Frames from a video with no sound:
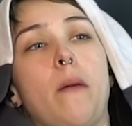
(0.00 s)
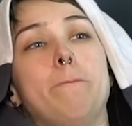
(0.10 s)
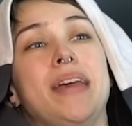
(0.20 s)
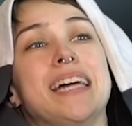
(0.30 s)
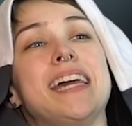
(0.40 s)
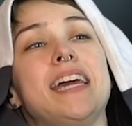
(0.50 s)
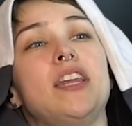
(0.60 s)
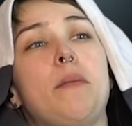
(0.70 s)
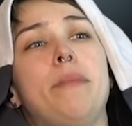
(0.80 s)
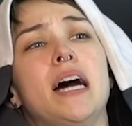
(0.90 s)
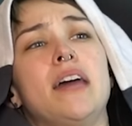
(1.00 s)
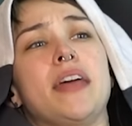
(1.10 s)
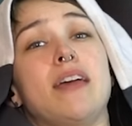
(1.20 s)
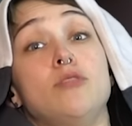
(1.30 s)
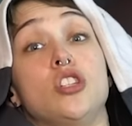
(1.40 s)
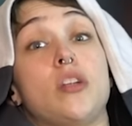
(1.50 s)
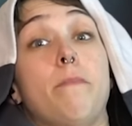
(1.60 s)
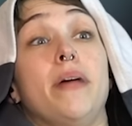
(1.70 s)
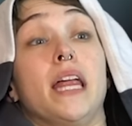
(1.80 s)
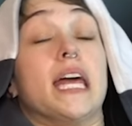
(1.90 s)
being, but that he was just a
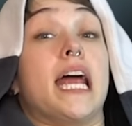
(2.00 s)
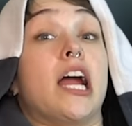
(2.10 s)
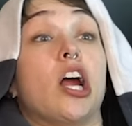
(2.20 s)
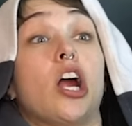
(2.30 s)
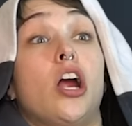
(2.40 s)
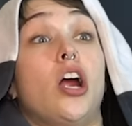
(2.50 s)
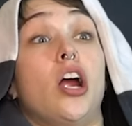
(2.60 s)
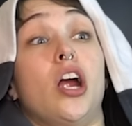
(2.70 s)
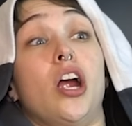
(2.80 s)
billionaire,